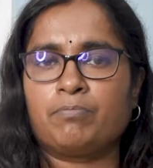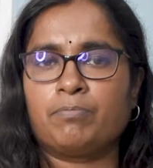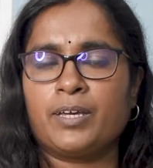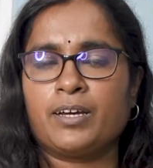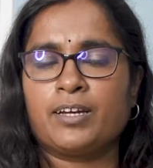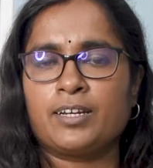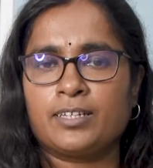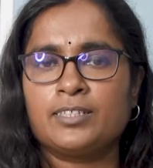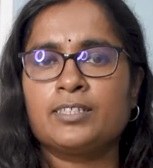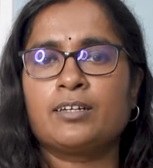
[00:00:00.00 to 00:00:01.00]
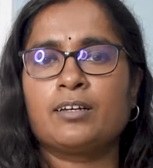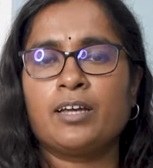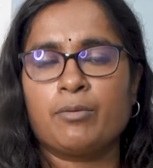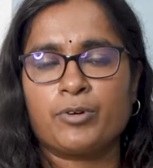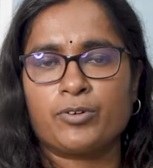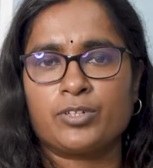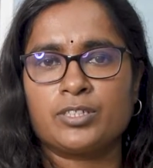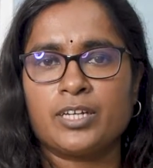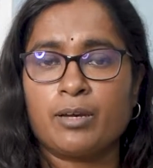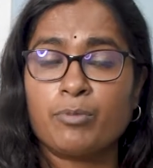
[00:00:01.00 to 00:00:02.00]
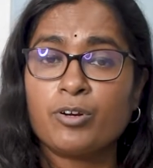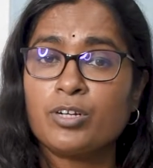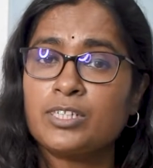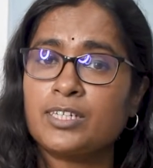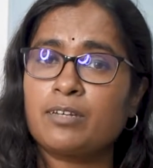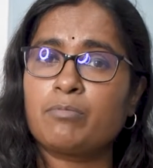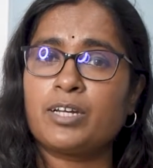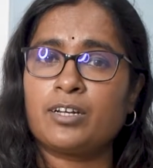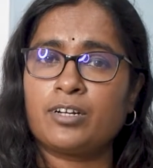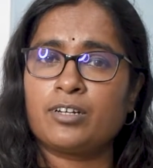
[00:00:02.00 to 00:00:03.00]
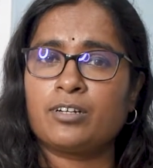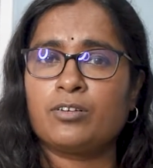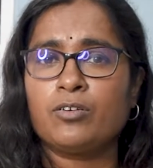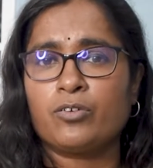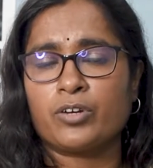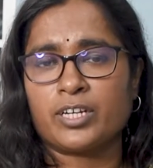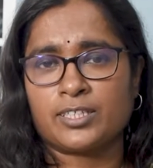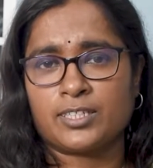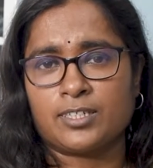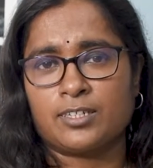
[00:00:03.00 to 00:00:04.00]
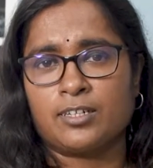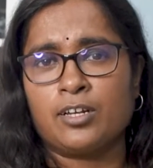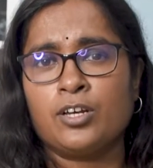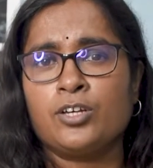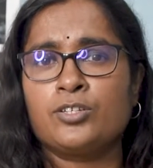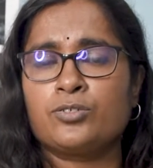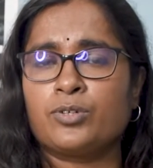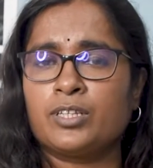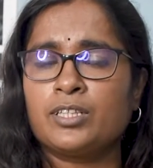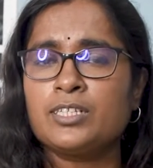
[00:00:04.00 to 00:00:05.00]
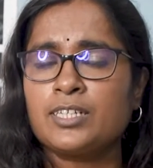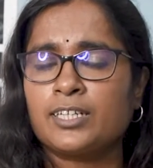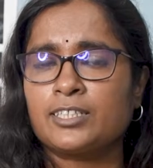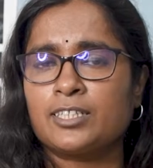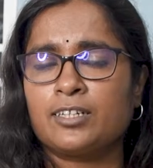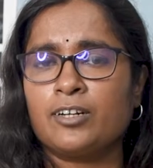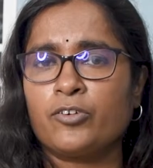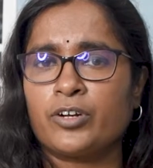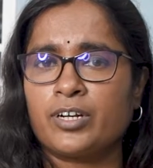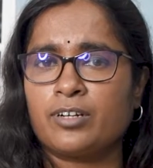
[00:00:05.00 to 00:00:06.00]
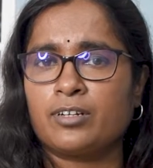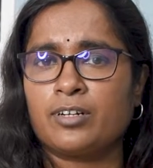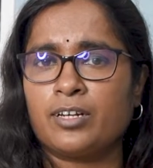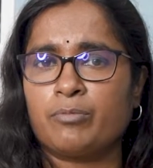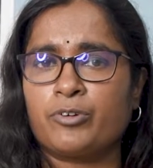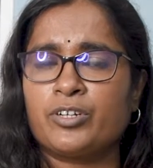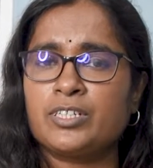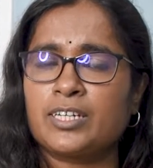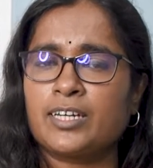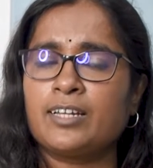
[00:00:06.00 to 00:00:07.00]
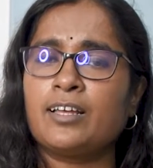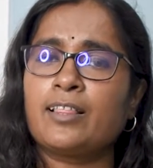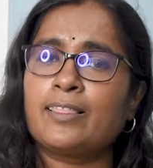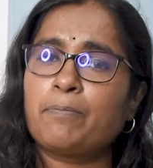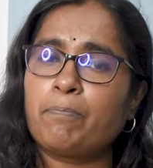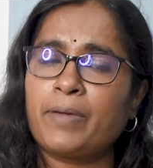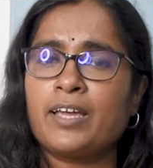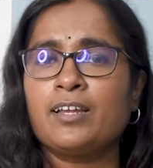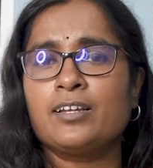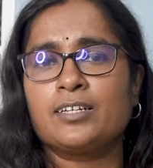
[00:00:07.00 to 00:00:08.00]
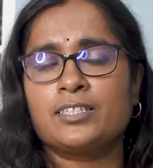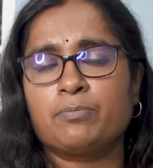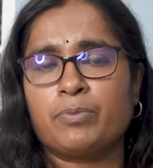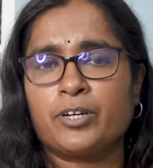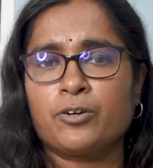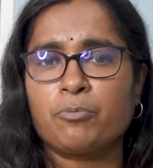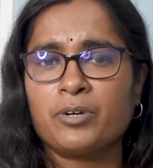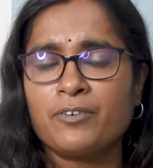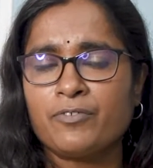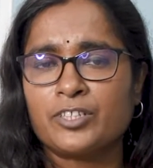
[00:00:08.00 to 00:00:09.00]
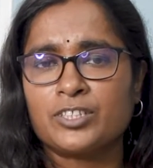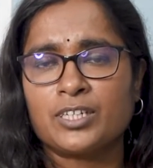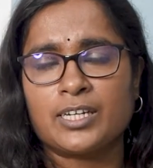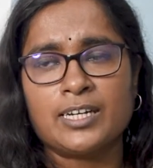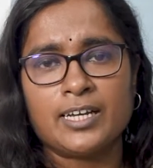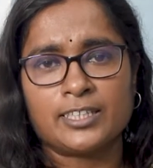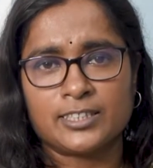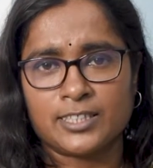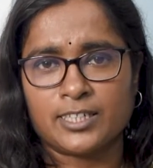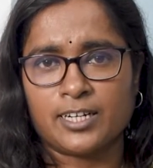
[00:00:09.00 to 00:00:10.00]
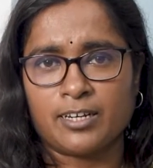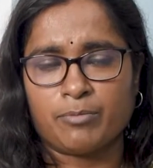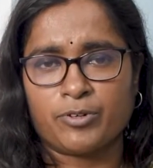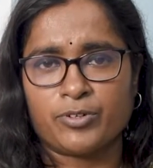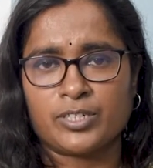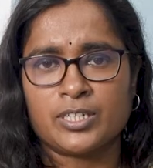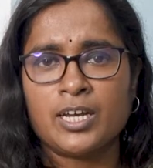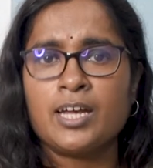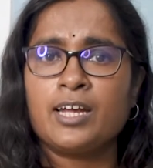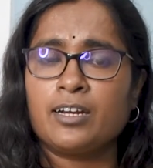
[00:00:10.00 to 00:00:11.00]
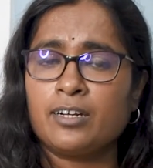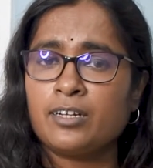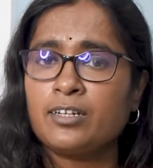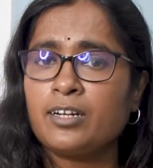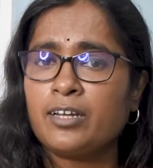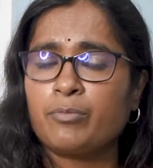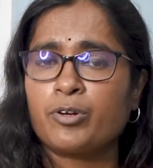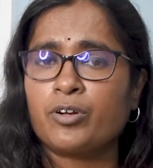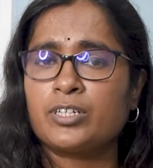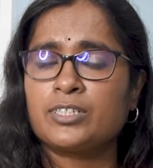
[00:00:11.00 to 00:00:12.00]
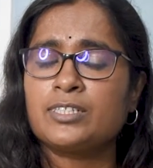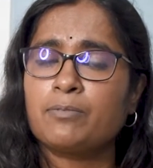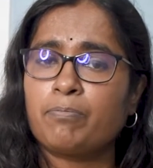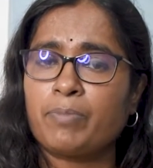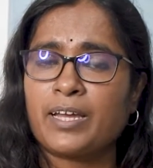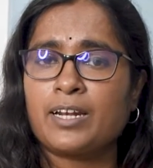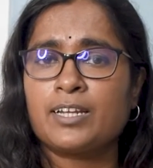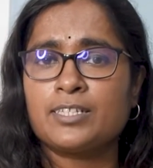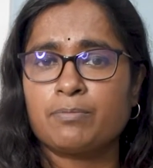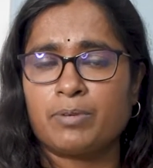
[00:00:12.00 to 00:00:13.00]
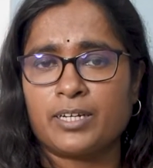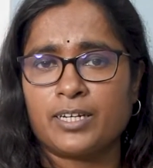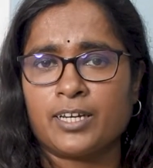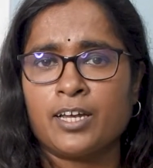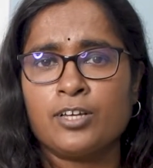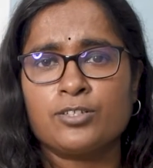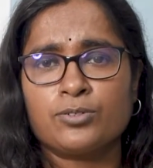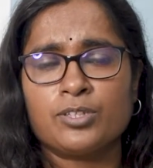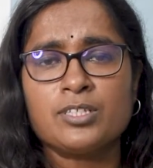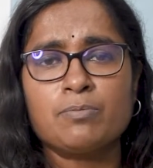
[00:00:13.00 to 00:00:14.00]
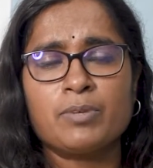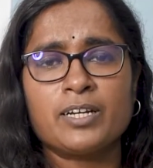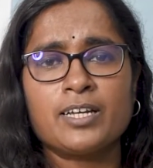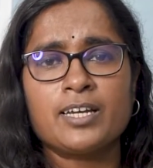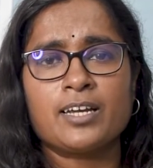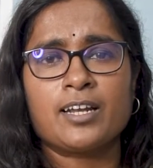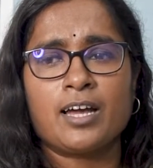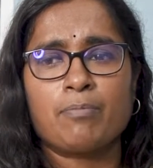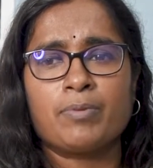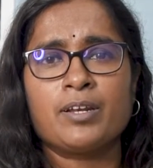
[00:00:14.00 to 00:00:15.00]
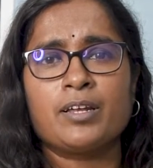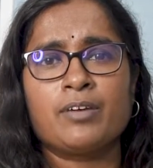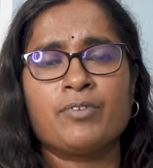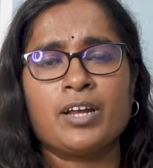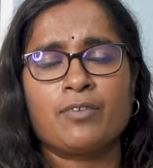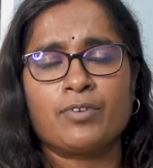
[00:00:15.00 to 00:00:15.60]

PR is hemorrhoids. Hemorrhoids can be internal or external. So, in this external or internal hemorrhoids, again, the pain is a predominant feature in external hemorrhoids. Internal hemorrhoids is painless bleeding. So, this bleeding can happen even